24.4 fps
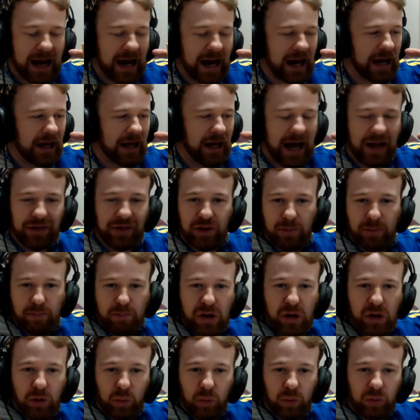at the
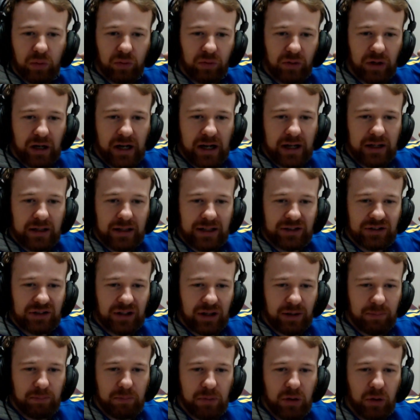middle, right? It's at
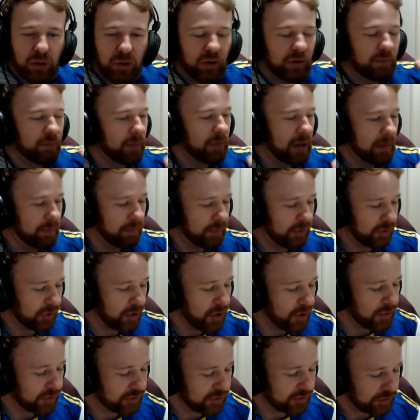the middle and
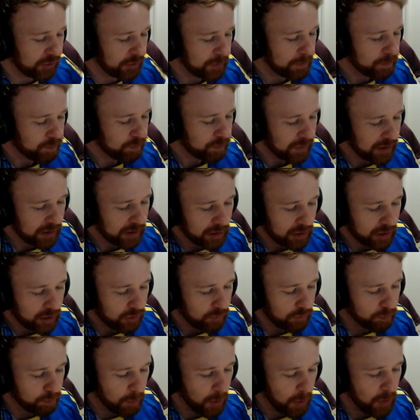below. So
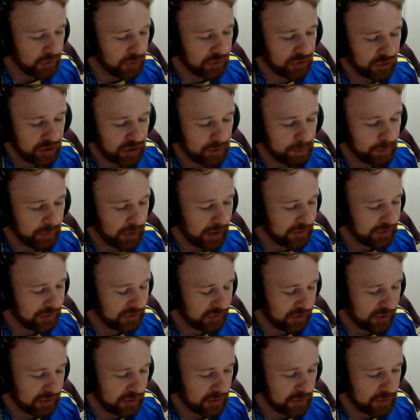most chip places
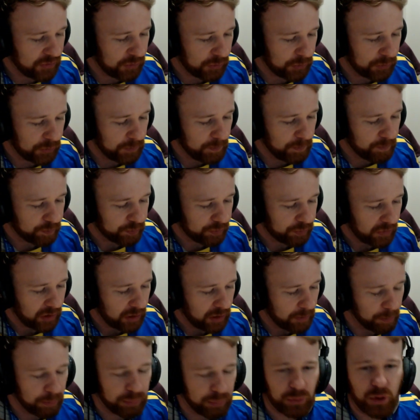I go to,
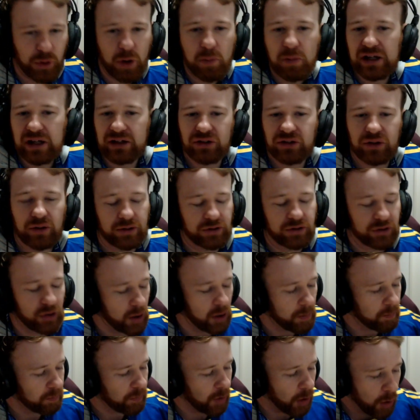brimming to the
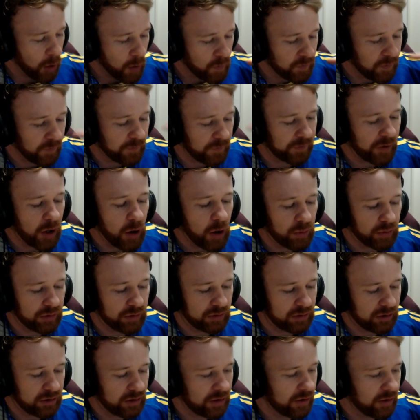top, overflowing.
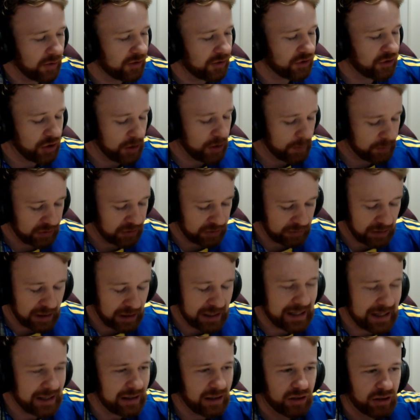There's chips
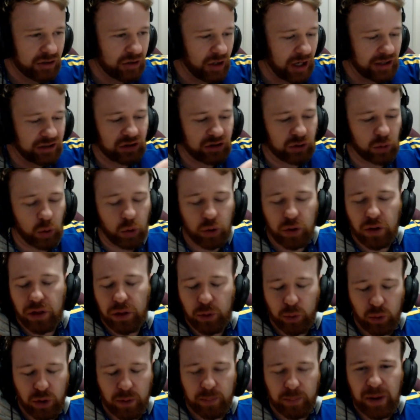assorted
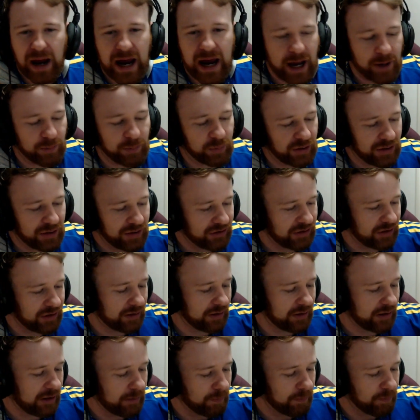through the bag because the